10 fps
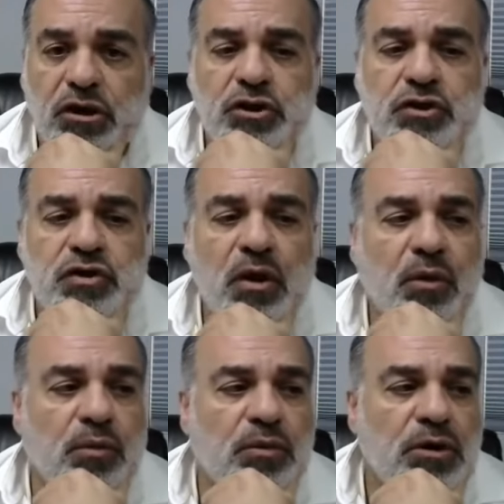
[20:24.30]

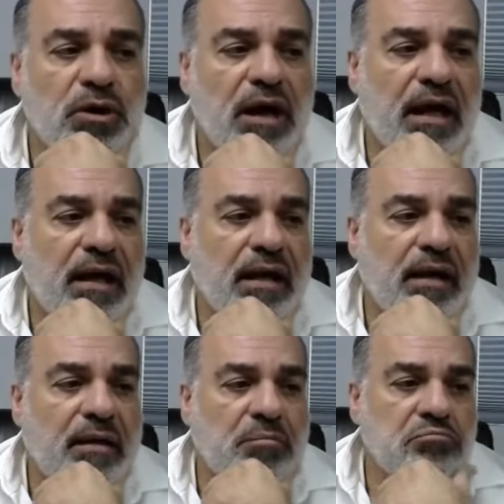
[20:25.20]
So
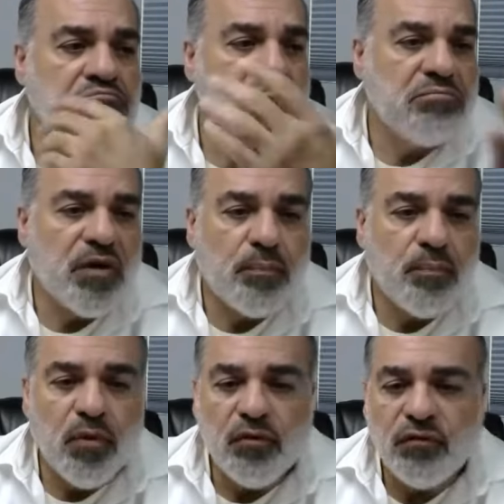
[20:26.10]
the
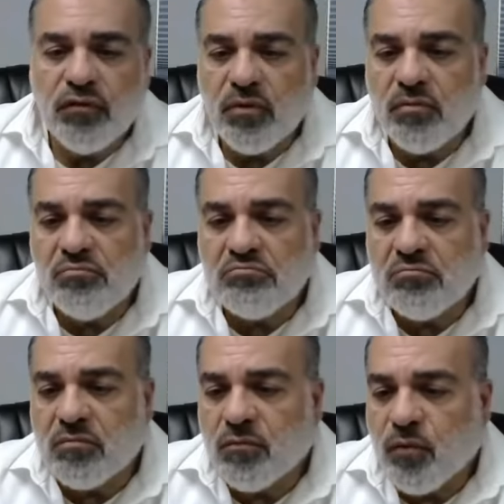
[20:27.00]

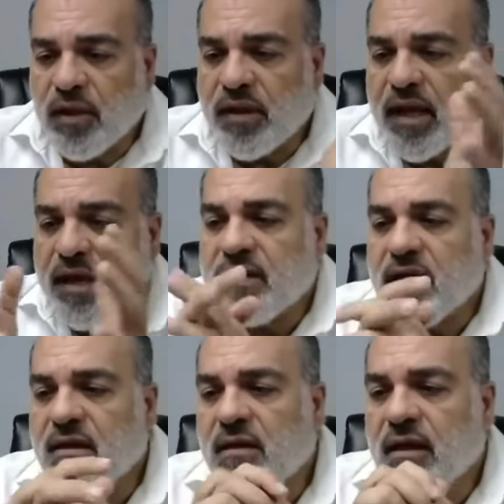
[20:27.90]
person, when they
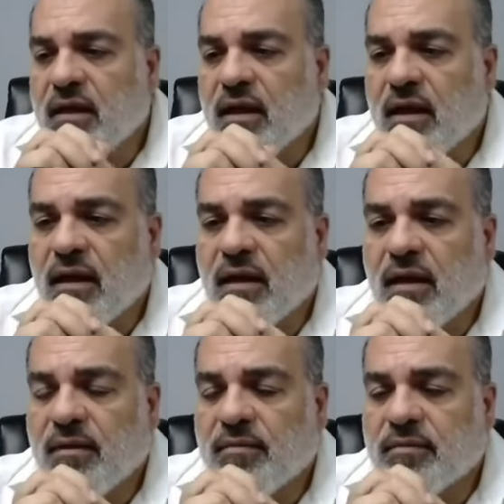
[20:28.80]
did the
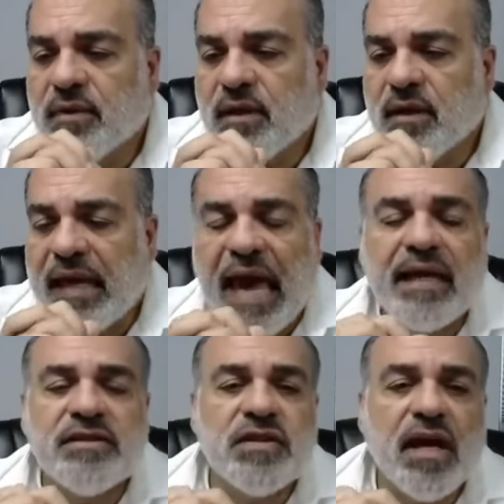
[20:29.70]

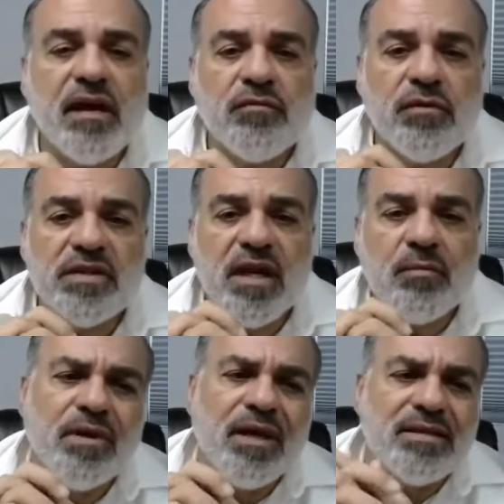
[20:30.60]
CAT scan, for
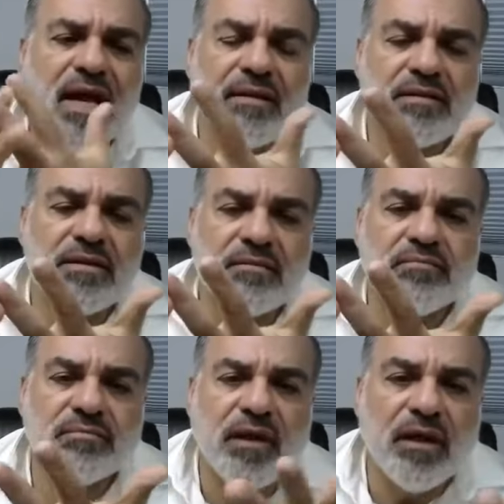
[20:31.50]
example, because that's,
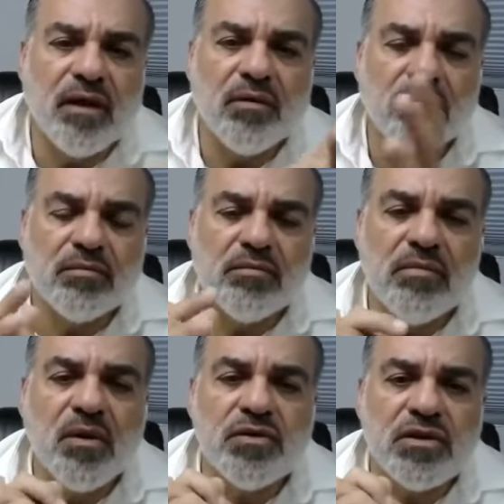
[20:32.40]
you know,
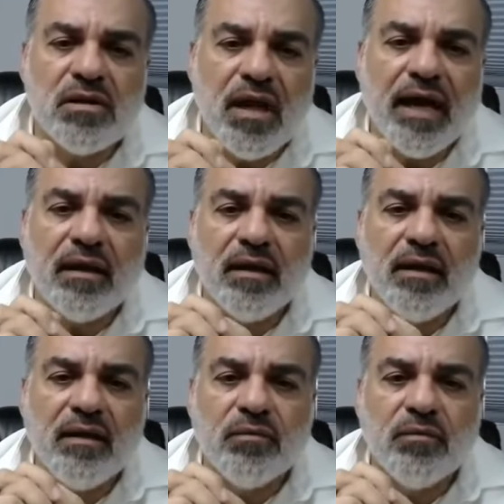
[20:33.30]
most
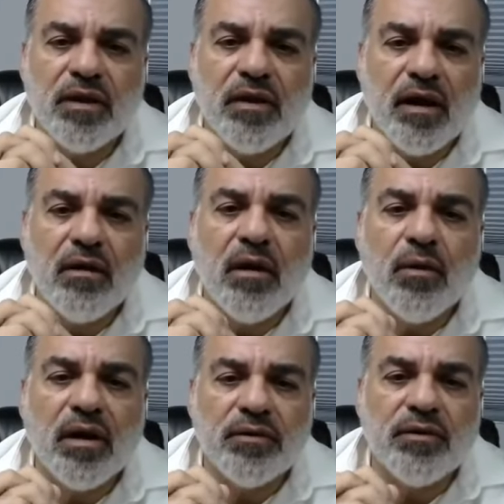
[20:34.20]
likely what they
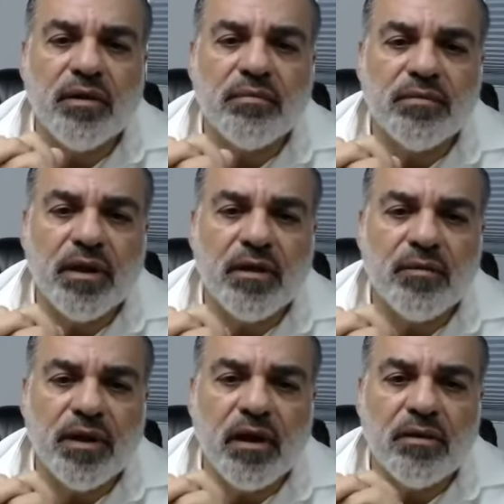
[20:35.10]
go under, you know,
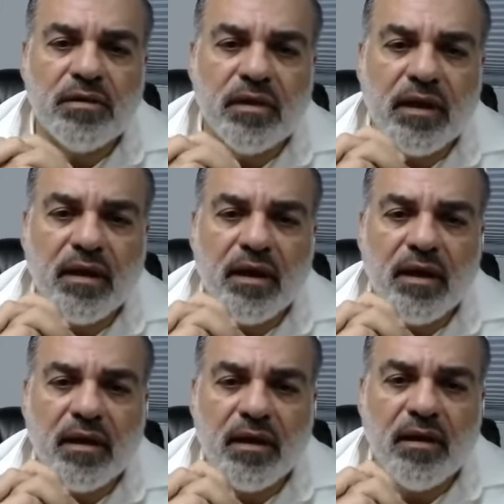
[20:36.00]
when they go to the
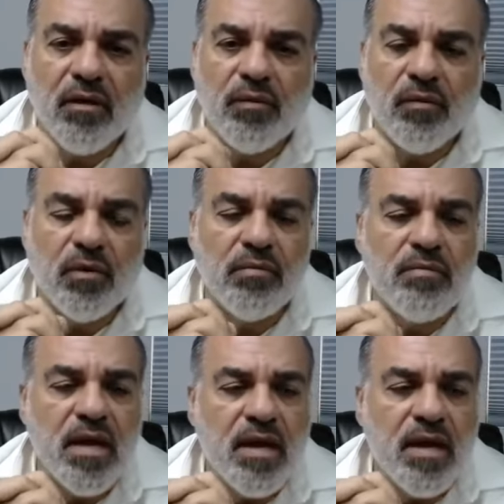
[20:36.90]
ER room,